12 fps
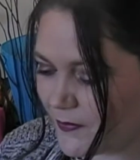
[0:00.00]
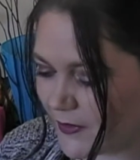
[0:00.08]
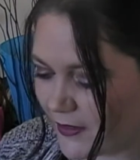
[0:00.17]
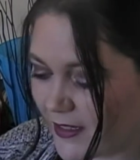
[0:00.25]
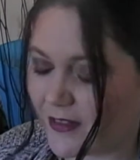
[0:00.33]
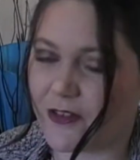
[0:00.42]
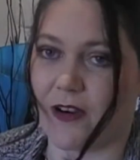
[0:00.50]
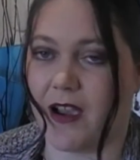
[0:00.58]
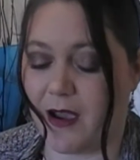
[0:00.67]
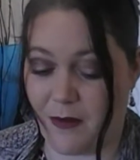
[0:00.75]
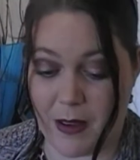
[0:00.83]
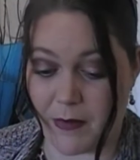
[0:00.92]
So that's great.
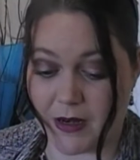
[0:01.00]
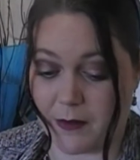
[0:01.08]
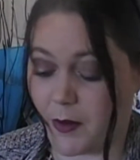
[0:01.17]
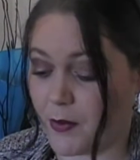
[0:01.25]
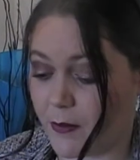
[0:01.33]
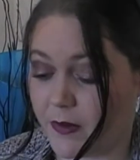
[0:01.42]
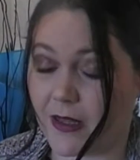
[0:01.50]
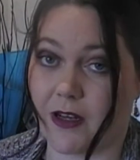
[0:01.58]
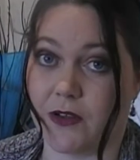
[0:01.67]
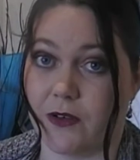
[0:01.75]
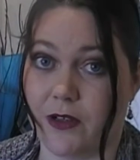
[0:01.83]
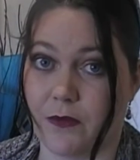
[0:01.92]
I mean, I'm probably going to
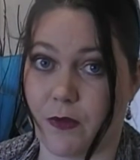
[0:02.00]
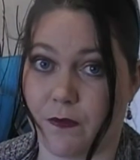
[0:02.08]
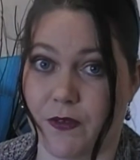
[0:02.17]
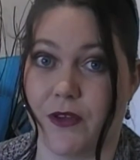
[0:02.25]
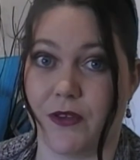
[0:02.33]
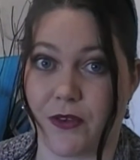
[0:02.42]
do a lot of reviews